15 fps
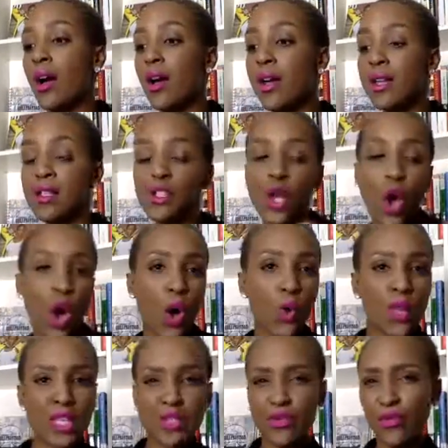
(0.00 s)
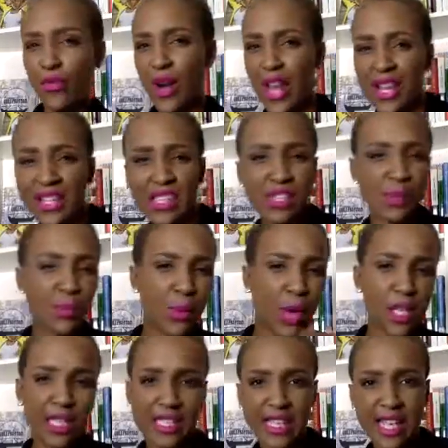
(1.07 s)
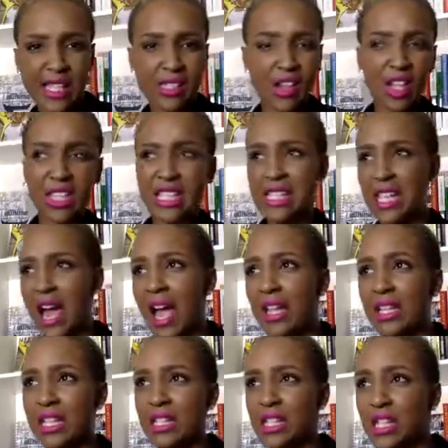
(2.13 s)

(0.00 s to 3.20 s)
it's always friends politics on this island.